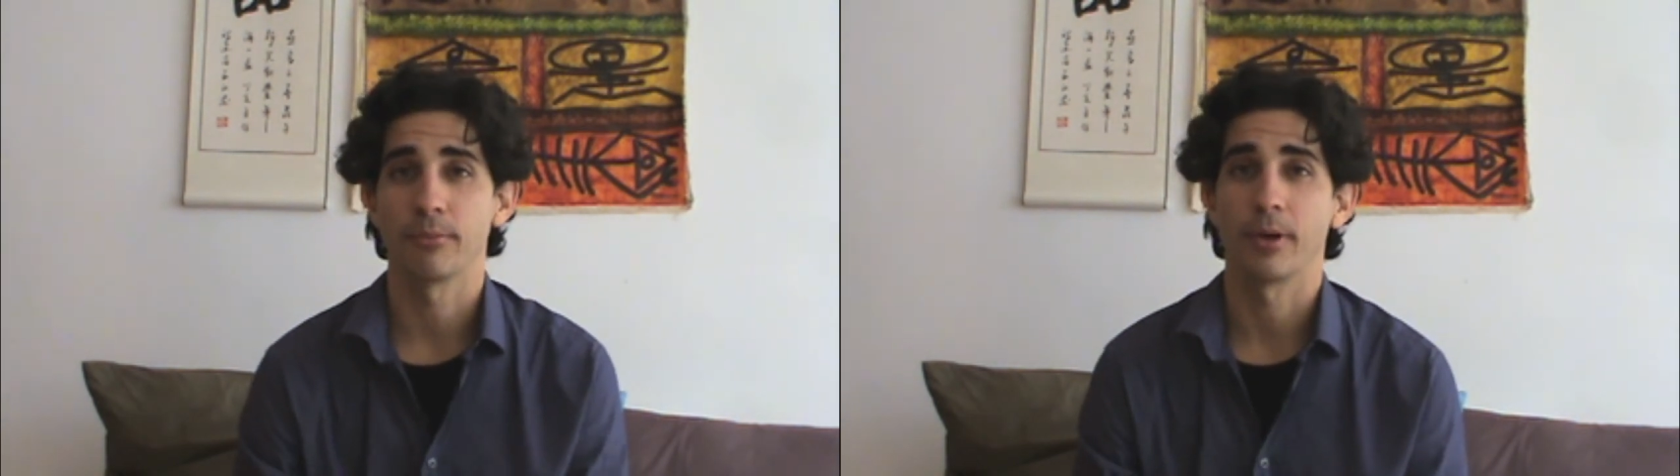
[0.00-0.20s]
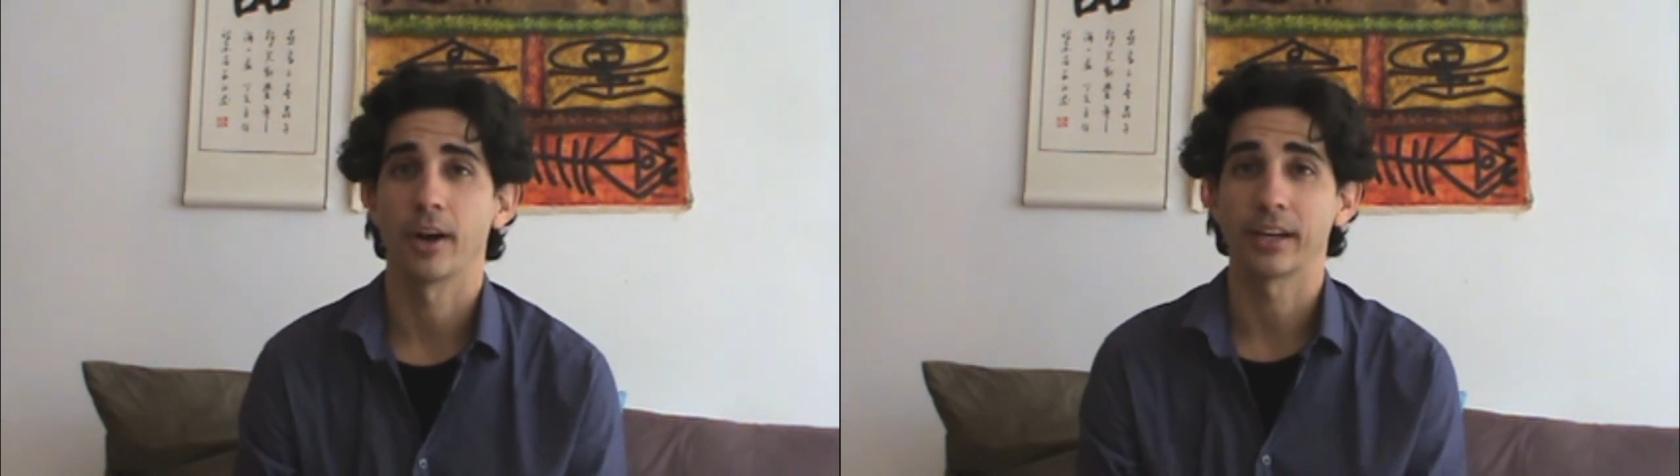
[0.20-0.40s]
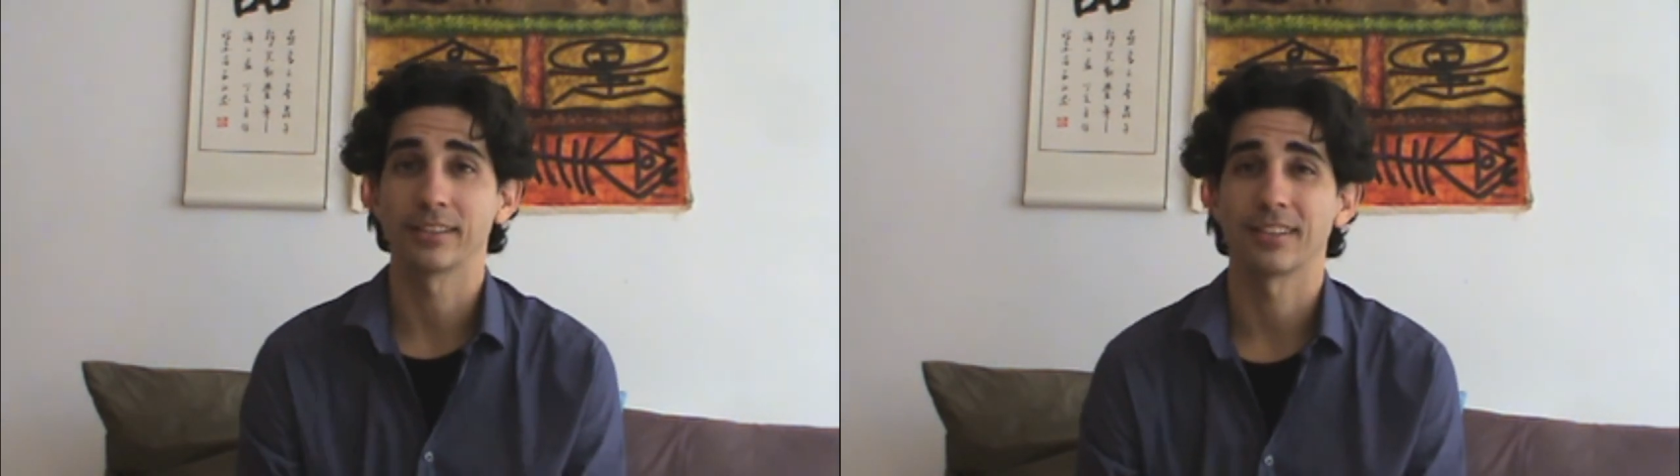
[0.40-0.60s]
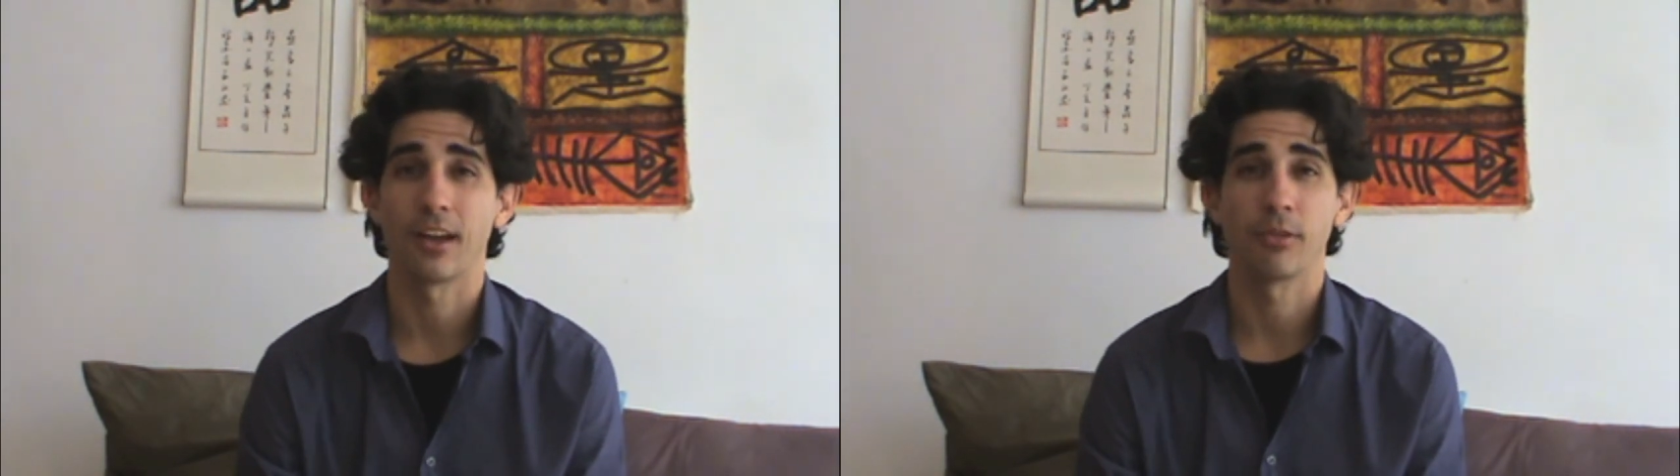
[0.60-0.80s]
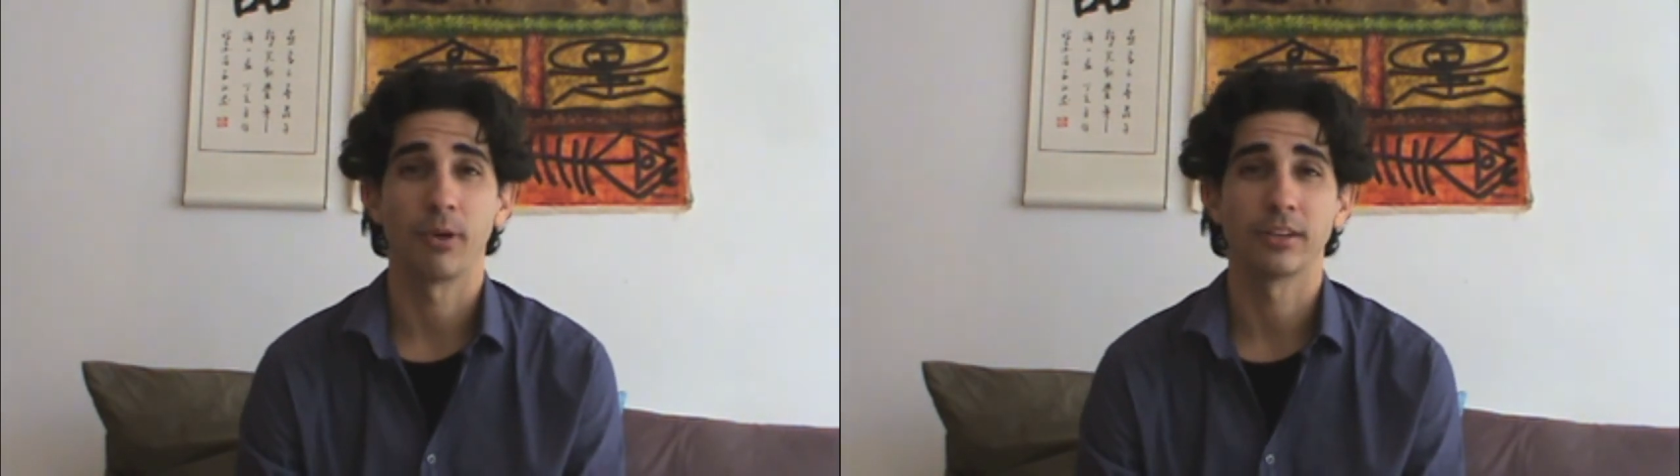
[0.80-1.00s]
Park in
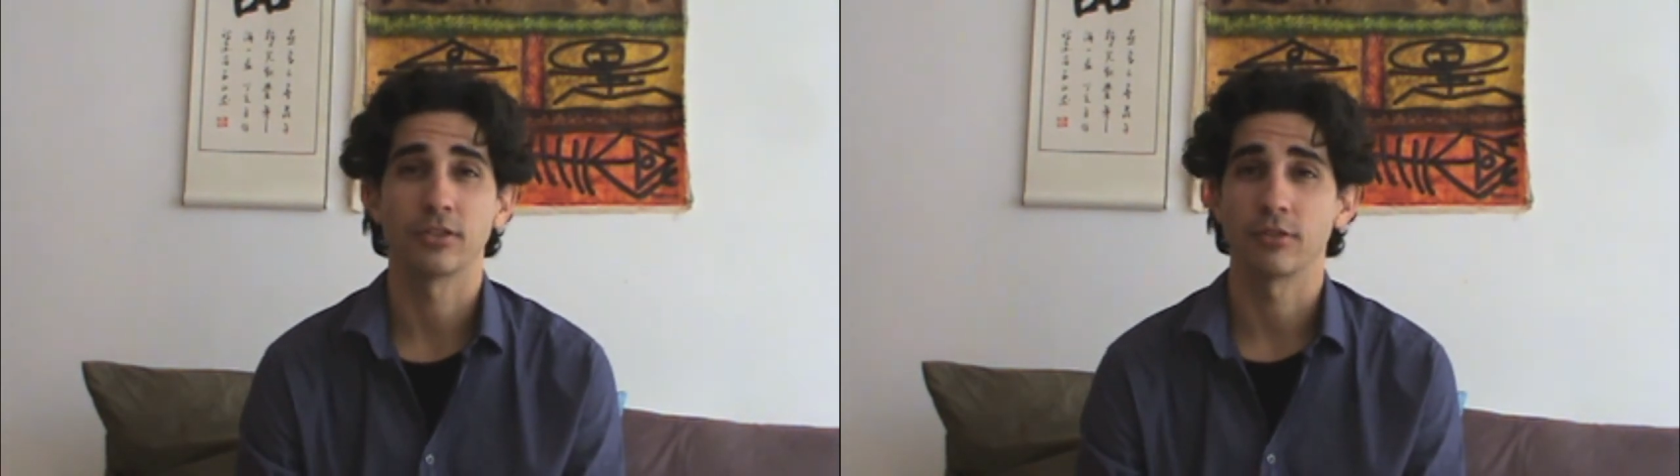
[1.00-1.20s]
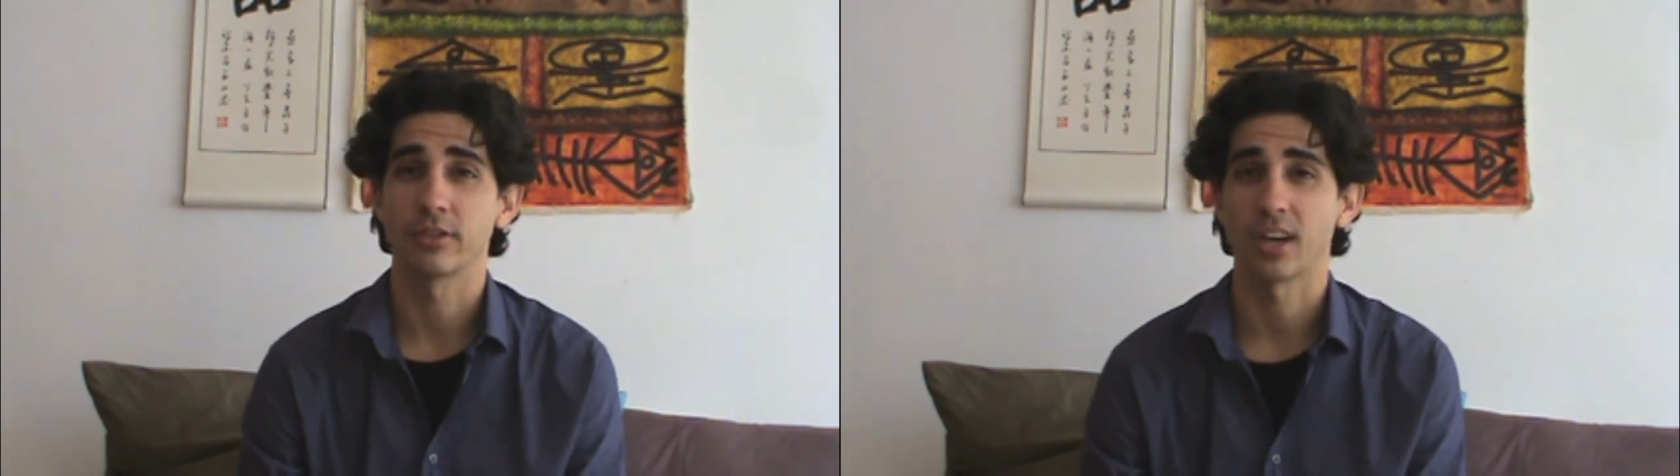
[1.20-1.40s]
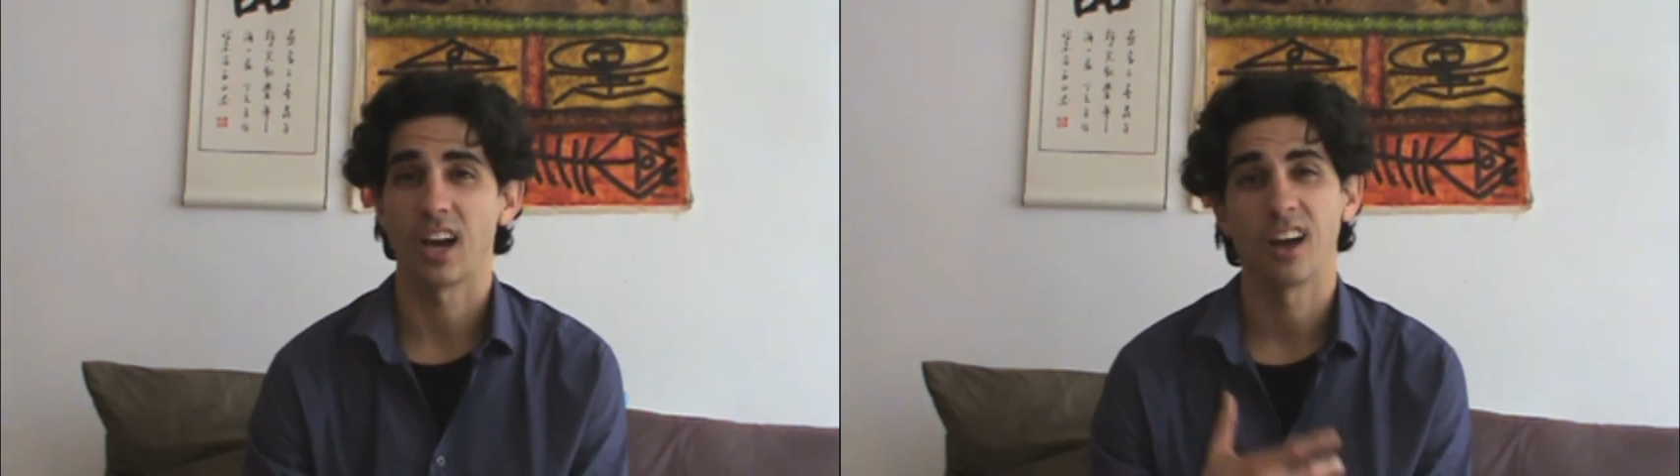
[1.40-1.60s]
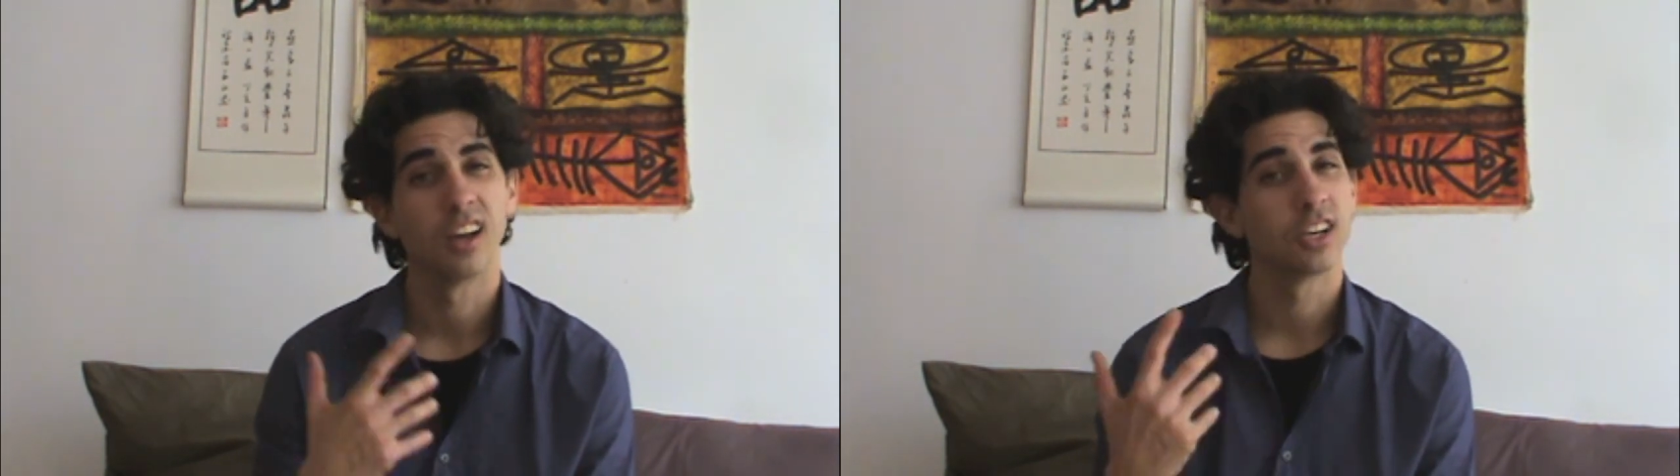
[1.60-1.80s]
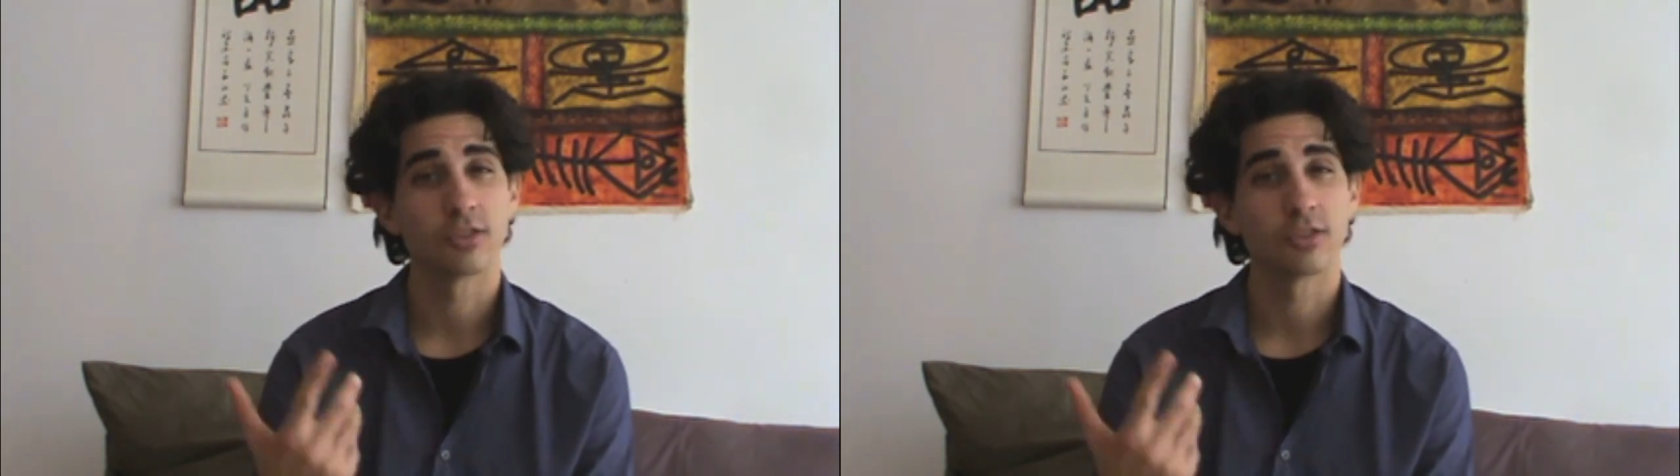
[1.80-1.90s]
southwest Utah.